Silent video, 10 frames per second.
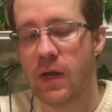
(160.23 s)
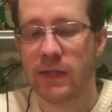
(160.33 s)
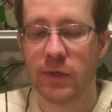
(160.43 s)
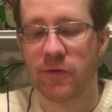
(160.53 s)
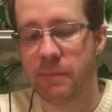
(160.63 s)
A
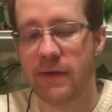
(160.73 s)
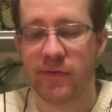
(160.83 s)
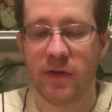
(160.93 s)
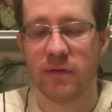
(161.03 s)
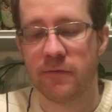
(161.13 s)
little
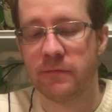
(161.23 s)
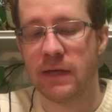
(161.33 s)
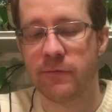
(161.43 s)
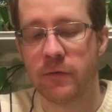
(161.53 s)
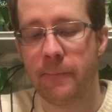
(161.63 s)
spicier in the
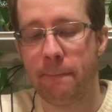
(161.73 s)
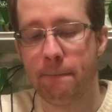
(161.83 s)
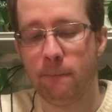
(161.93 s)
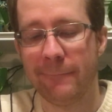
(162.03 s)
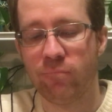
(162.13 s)
flavor.
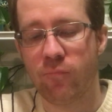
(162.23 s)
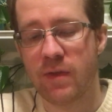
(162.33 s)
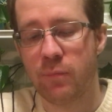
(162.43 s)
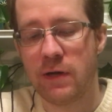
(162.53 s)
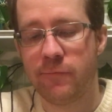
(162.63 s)

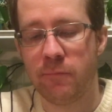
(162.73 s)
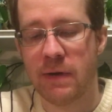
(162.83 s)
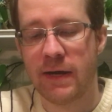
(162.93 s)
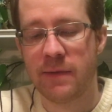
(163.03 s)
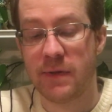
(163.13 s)
Pretty full
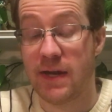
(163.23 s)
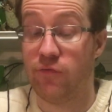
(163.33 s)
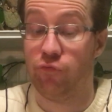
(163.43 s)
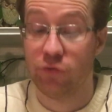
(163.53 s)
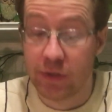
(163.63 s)
body, but yeah,
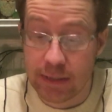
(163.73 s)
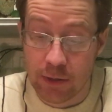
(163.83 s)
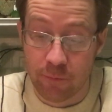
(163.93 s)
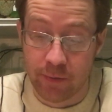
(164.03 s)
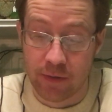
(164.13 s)
really
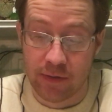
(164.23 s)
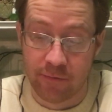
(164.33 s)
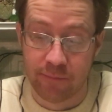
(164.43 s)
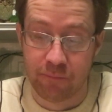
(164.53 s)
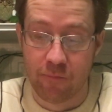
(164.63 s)
low
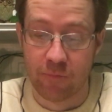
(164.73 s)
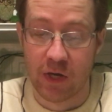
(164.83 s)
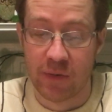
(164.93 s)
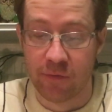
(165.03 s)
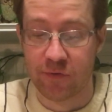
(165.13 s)
bitterness.
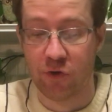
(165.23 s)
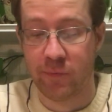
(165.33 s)
Almost no